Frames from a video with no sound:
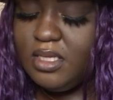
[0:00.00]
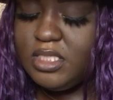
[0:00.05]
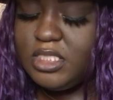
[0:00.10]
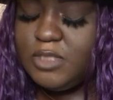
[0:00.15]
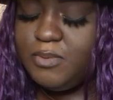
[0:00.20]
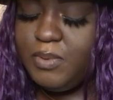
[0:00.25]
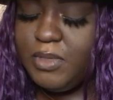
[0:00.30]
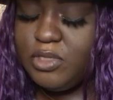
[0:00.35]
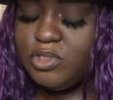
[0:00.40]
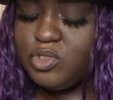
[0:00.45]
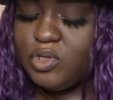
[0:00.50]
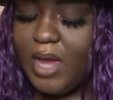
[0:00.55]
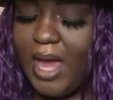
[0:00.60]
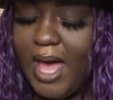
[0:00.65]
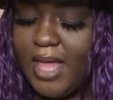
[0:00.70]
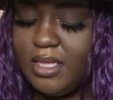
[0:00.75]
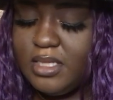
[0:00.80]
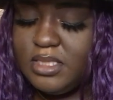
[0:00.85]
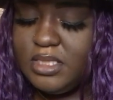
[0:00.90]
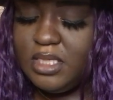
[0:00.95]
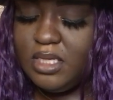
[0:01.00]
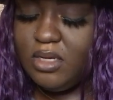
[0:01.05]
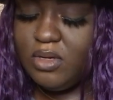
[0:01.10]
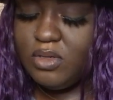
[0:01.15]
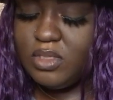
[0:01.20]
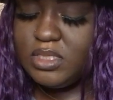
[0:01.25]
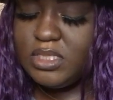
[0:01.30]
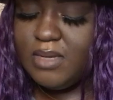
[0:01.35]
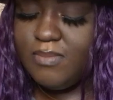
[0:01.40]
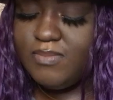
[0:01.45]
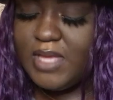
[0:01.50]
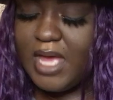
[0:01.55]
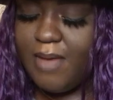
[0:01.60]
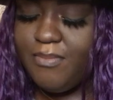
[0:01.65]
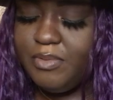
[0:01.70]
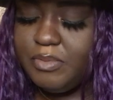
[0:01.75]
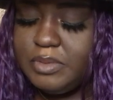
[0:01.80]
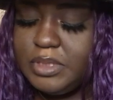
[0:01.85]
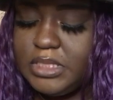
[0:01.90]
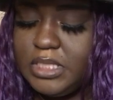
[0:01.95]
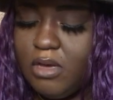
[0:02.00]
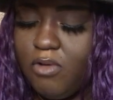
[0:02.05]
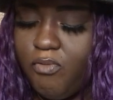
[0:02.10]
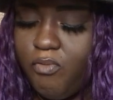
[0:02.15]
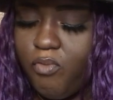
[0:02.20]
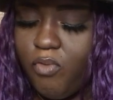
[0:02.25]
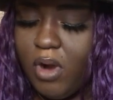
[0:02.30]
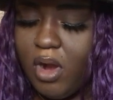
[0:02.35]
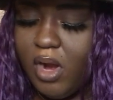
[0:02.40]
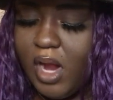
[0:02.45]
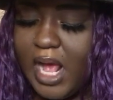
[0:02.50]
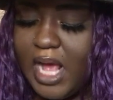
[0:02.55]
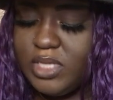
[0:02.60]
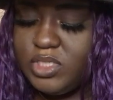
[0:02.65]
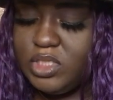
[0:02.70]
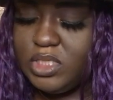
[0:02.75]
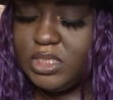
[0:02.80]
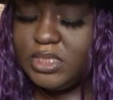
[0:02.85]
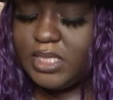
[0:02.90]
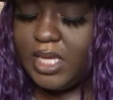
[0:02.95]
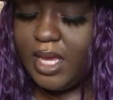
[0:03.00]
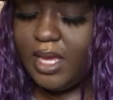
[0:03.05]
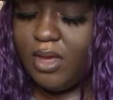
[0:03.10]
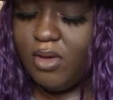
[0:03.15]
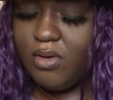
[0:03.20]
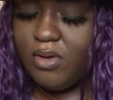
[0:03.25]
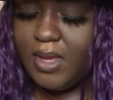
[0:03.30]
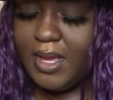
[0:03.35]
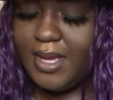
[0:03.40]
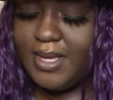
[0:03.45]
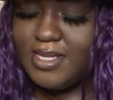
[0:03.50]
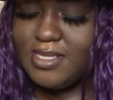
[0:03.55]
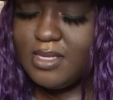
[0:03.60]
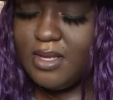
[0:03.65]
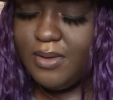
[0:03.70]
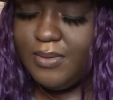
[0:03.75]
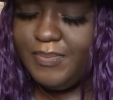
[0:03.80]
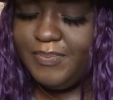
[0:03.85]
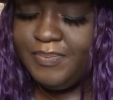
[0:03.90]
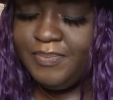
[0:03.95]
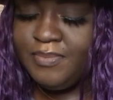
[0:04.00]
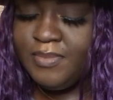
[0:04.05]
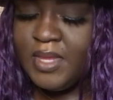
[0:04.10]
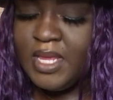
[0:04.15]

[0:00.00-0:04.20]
spirituality or some type of self work, I should say. Okay, so